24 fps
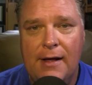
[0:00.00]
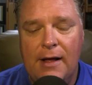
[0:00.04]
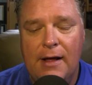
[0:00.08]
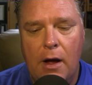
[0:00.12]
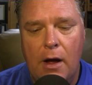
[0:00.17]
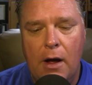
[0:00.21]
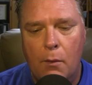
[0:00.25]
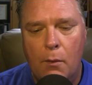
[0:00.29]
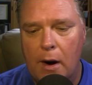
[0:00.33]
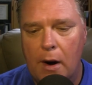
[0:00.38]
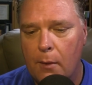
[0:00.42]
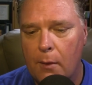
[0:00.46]

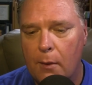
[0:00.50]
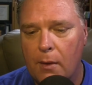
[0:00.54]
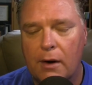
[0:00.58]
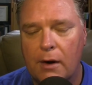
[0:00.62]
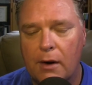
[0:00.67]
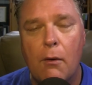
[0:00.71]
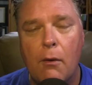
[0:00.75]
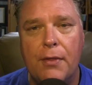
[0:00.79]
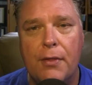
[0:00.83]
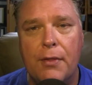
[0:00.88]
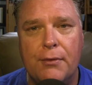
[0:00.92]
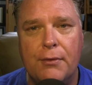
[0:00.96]
where we're
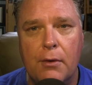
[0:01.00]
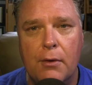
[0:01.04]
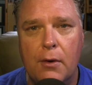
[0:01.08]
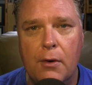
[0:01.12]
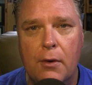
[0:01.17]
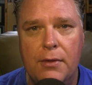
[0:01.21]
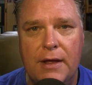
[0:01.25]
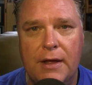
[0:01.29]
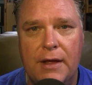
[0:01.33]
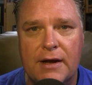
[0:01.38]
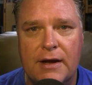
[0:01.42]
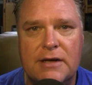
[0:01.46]
going through
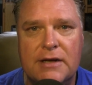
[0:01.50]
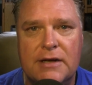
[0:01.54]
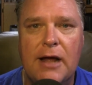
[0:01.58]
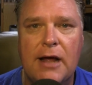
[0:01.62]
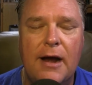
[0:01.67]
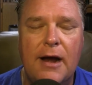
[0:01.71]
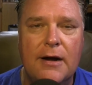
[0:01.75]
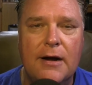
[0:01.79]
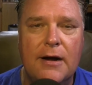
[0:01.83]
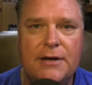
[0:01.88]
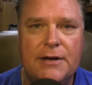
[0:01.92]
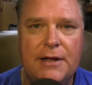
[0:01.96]
the
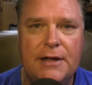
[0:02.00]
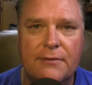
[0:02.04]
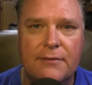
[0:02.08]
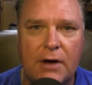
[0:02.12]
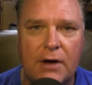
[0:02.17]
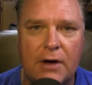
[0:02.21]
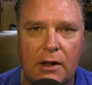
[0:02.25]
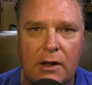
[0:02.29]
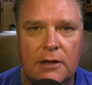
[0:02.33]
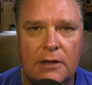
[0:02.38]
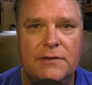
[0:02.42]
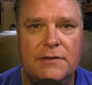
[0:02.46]
entirety of
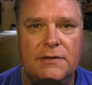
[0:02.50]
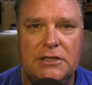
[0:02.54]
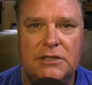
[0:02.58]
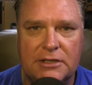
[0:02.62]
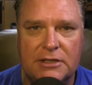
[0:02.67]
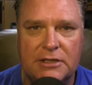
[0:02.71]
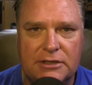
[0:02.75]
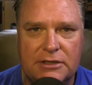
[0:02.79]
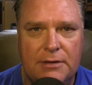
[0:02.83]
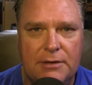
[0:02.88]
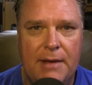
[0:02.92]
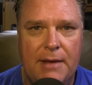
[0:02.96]
all of
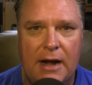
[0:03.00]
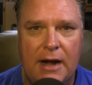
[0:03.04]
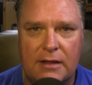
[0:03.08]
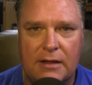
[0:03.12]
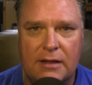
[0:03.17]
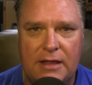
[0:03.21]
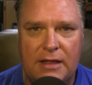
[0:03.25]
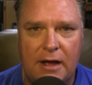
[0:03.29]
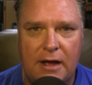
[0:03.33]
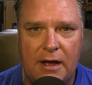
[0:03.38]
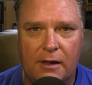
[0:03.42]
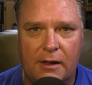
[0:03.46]
systematic
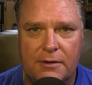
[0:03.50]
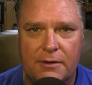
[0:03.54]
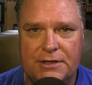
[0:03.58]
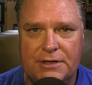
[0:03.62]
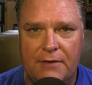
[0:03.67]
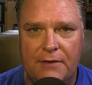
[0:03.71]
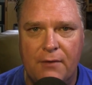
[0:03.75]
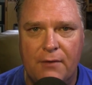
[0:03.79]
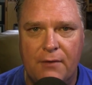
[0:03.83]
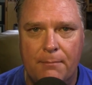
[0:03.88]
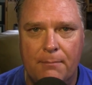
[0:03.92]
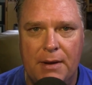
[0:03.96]
theology
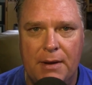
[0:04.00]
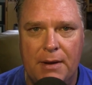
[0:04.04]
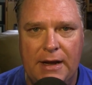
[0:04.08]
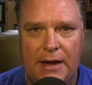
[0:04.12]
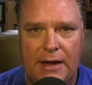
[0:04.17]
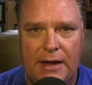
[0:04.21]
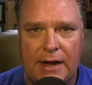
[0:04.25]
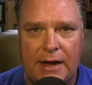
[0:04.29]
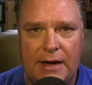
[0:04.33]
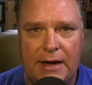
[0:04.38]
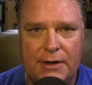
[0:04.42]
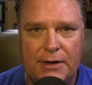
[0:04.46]
from
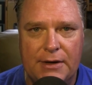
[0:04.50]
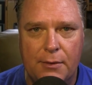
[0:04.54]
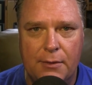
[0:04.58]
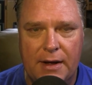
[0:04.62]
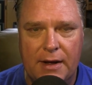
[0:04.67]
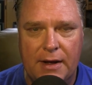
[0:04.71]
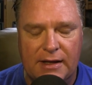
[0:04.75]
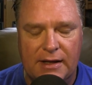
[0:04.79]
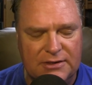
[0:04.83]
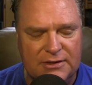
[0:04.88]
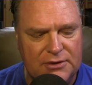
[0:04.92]
beginning to end.